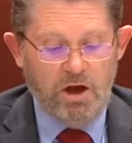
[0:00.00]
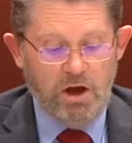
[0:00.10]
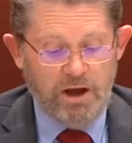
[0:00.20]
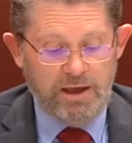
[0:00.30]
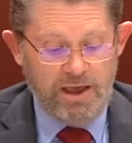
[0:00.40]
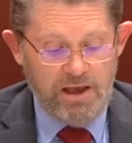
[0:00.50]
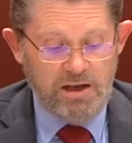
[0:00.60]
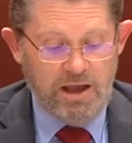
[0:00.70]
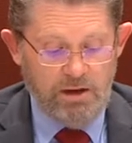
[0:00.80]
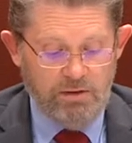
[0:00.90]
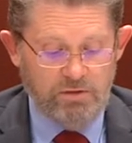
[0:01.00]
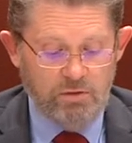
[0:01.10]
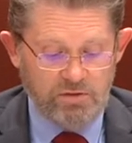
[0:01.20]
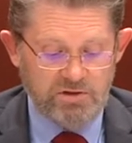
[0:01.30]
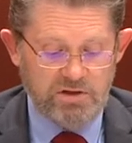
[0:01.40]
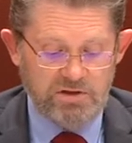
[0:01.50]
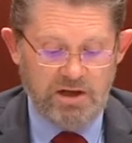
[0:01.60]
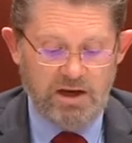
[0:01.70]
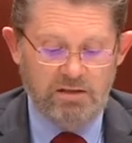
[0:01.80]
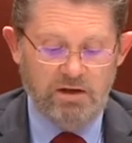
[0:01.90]
I can, however, also
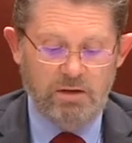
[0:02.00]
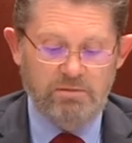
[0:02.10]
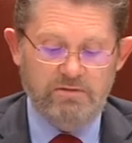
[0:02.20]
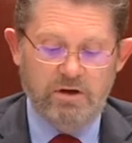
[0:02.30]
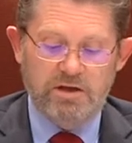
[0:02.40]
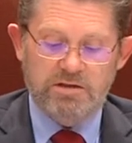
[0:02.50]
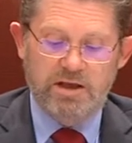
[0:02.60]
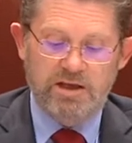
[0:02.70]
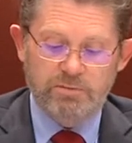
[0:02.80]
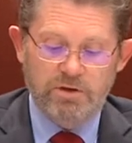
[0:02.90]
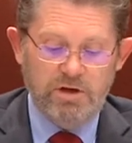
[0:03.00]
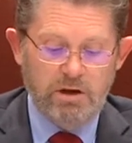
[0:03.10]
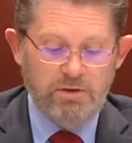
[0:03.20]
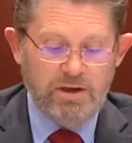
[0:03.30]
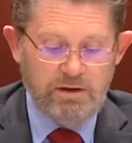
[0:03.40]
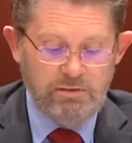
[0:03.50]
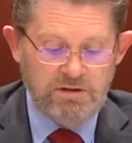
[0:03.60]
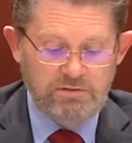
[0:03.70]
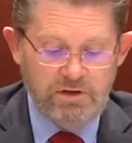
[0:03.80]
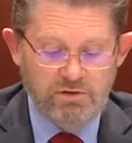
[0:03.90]
state that I am advised there has been no
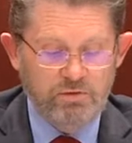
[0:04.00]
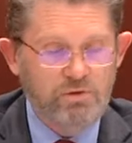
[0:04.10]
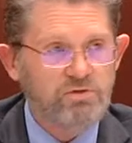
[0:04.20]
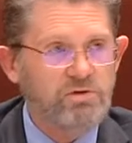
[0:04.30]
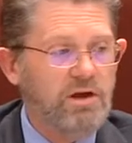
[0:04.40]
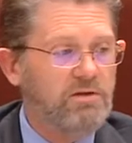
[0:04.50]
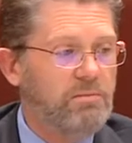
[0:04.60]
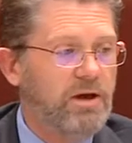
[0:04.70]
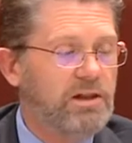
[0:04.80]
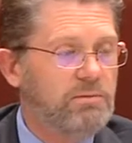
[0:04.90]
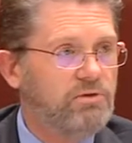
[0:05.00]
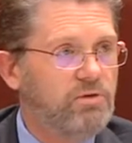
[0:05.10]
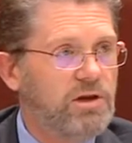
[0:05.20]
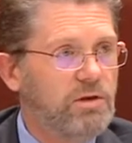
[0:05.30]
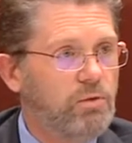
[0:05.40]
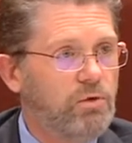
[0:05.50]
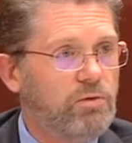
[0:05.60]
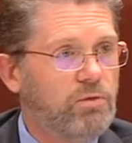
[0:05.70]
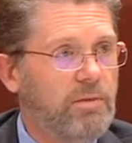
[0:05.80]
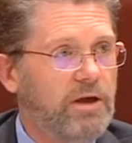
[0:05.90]
recurrence of the intrusion and the parliamentary network
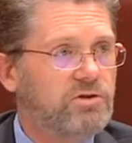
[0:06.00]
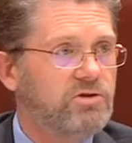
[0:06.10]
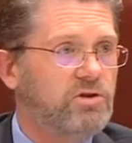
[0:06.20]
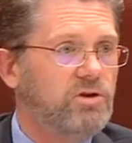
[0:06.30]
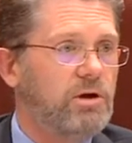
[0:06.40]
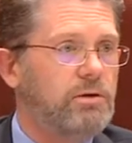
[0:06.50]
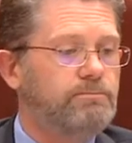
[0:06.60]
remains secure.